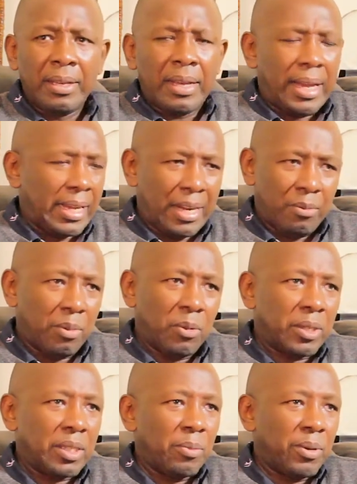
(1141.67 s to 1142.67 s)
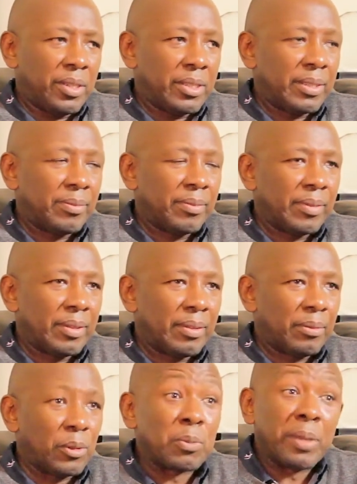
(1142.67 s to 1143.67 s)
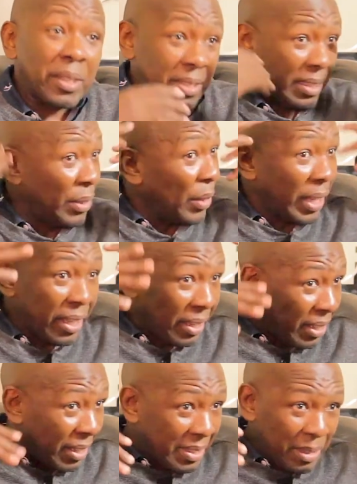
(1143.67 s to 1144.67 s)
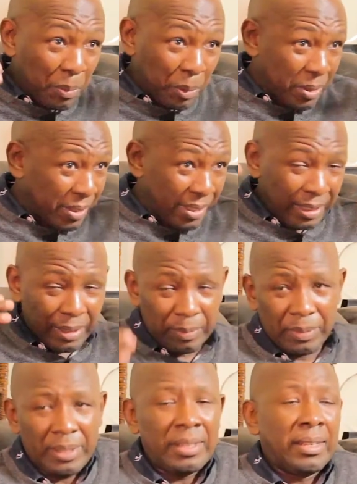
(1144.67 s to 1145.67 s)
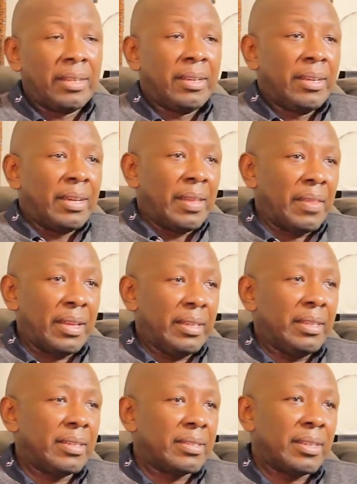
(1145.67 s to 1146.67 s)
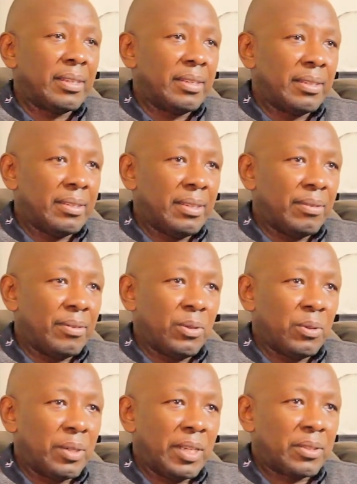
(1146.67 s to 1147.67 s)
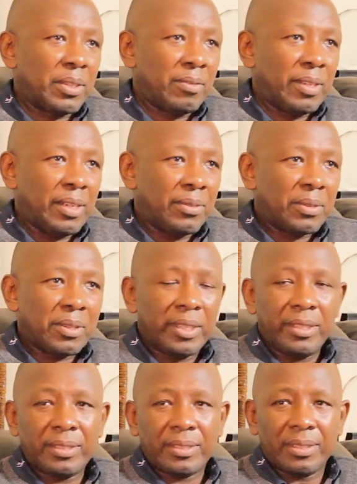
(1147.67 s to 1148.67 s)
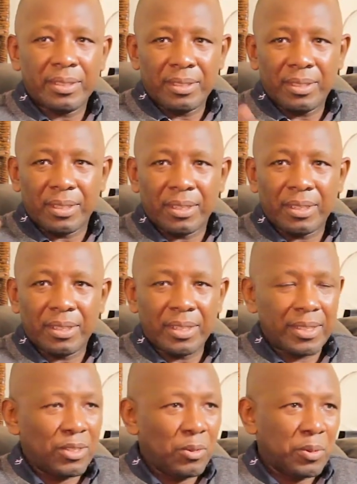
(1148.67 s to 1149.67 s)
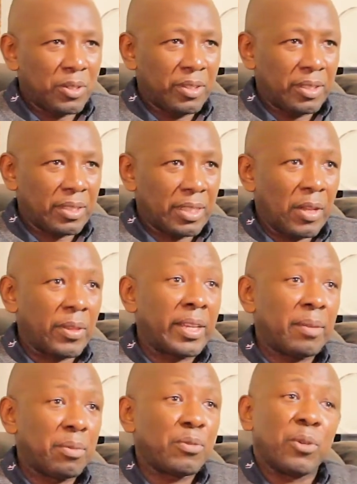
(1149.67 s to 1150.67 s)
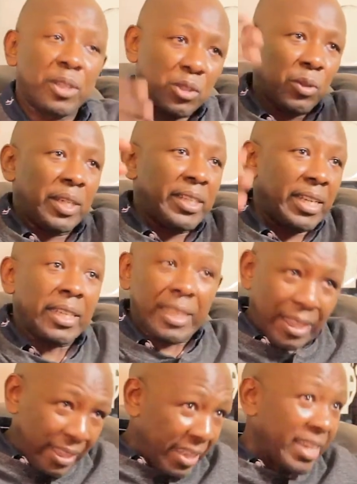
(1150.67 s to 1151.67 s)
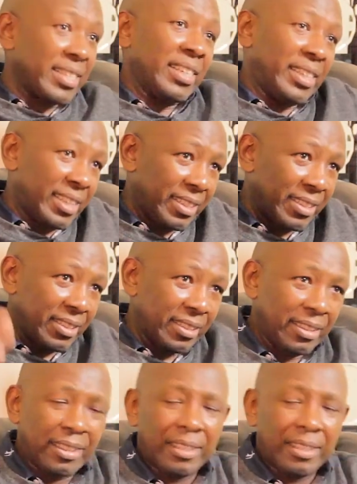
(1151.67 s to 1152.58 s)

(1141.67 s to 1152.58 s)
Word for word: I can't remember what he preached because me, I was still thinking, I was still processing. Huh? And then he said, If anyone would like to give their life to Christ, uh, here's your opportunity. Now, the night before, and Joe had done it, other guys had done it. Huh?